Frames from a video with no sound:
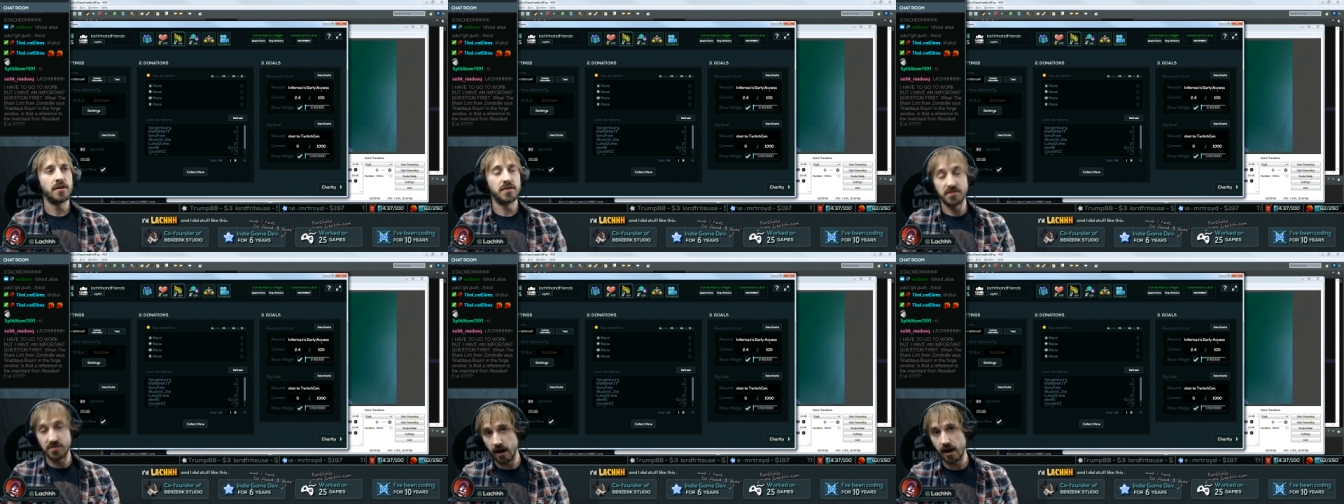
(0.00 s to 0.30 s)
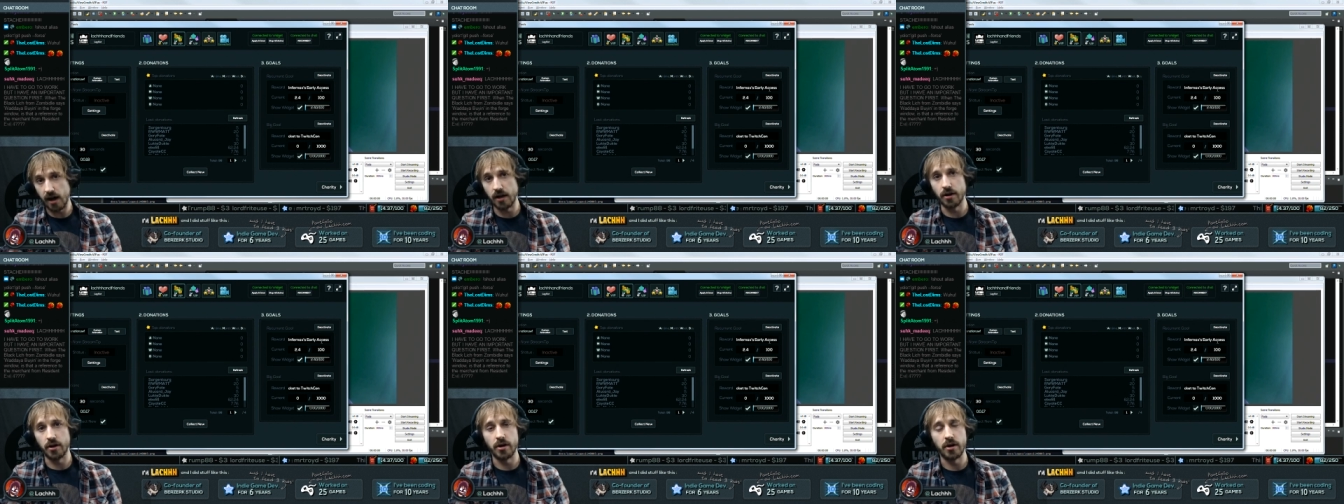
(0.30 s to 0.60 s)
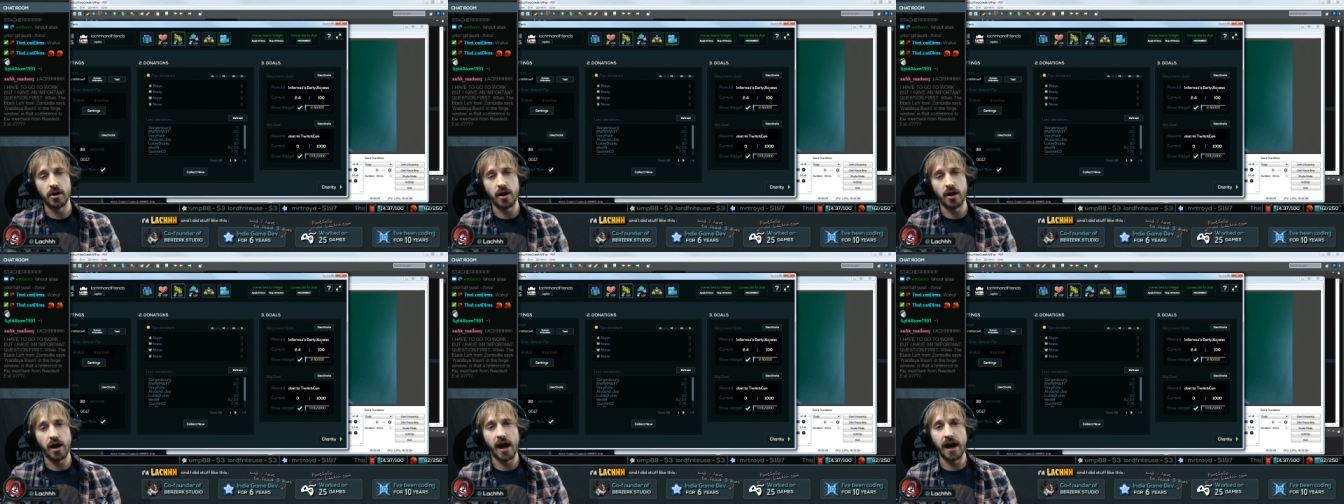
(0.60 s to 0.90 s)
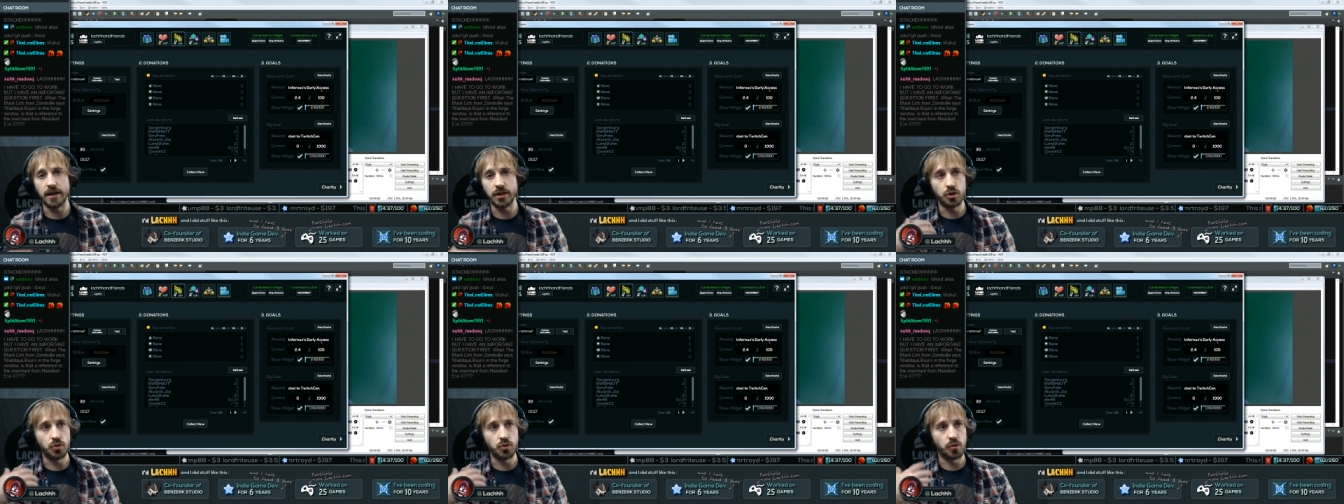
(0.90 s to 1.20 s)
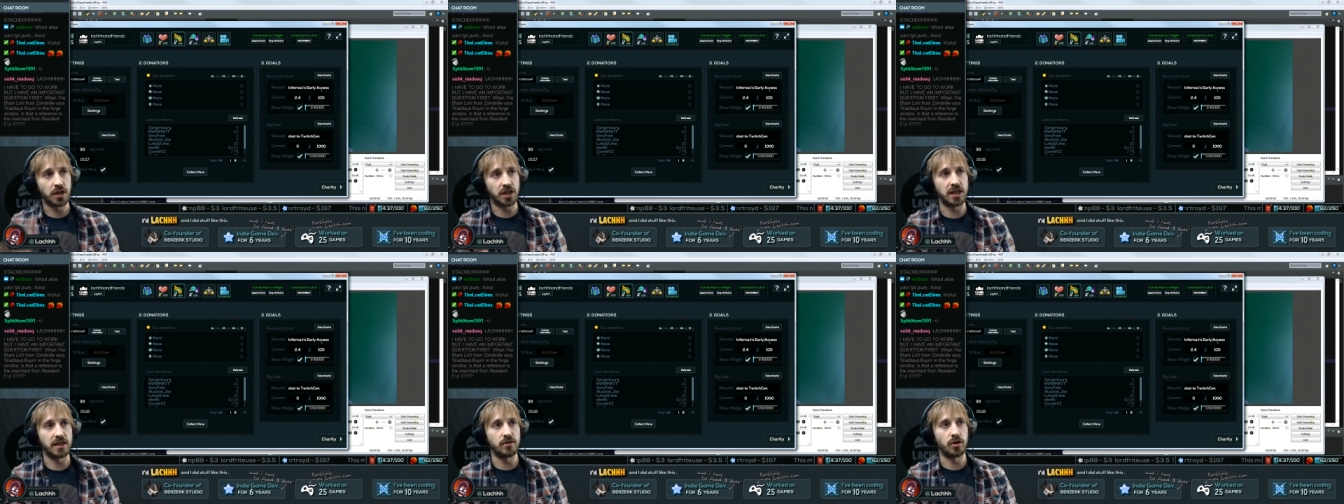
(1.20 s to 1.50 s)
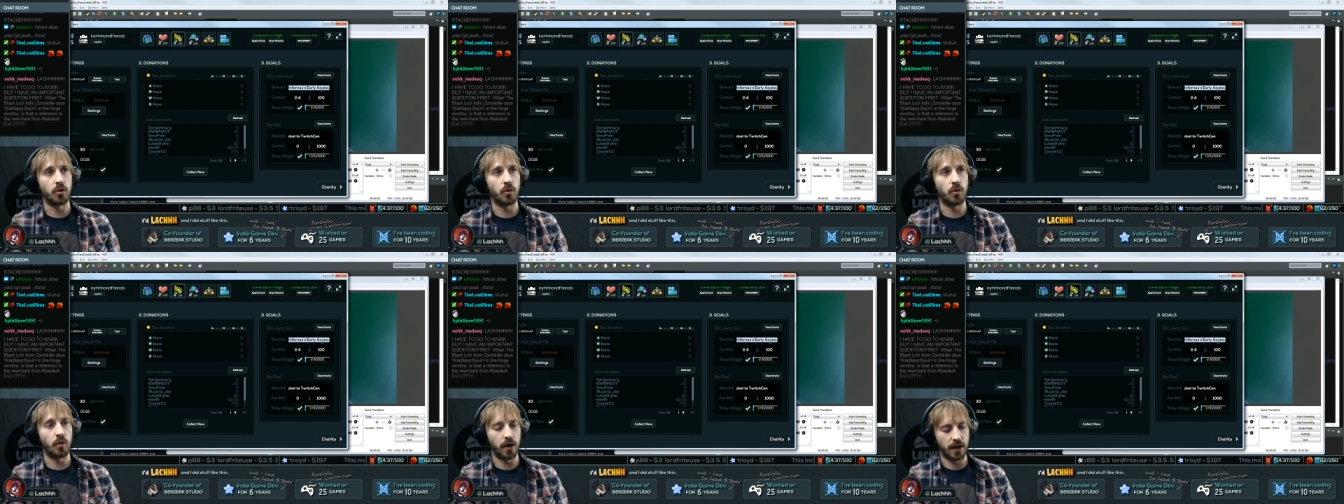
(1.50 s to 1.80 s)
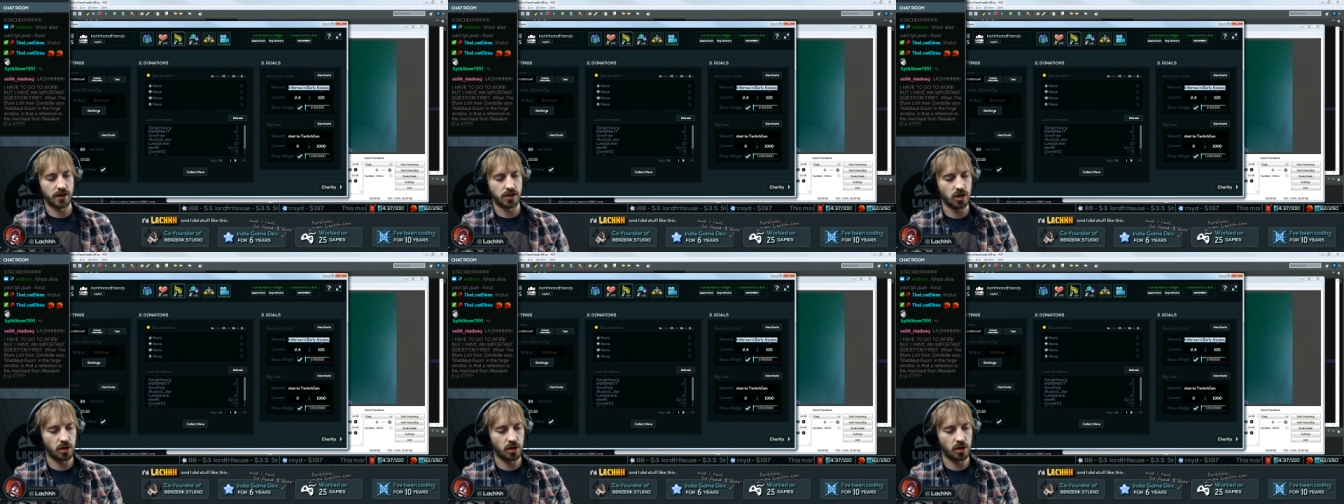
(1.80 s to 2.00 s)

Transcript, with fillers: dollar, I do a giveaway.